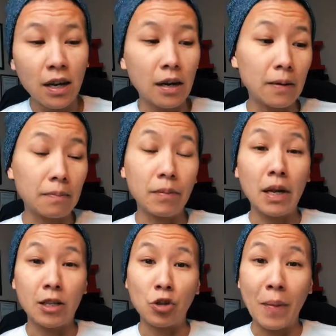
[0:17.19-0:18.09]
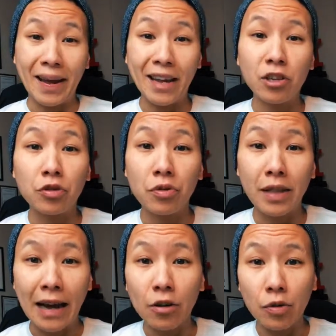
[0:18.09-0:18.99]
And so my answer to
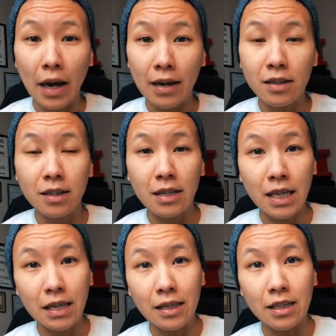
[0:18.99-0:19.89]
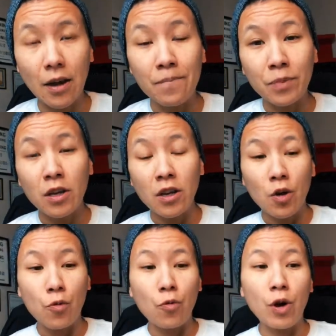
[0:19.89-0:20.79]
that, you guys, is
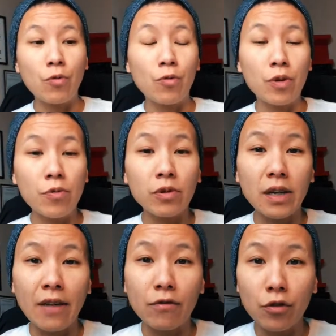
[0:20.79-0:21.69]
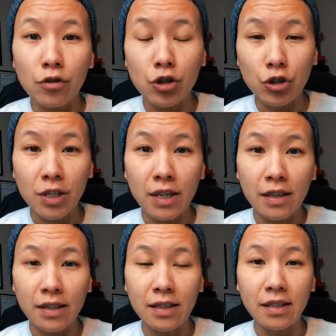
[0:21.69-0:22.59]
we will never just
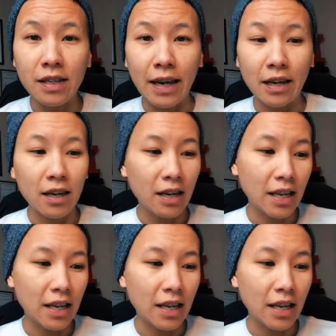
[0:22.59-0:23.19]
take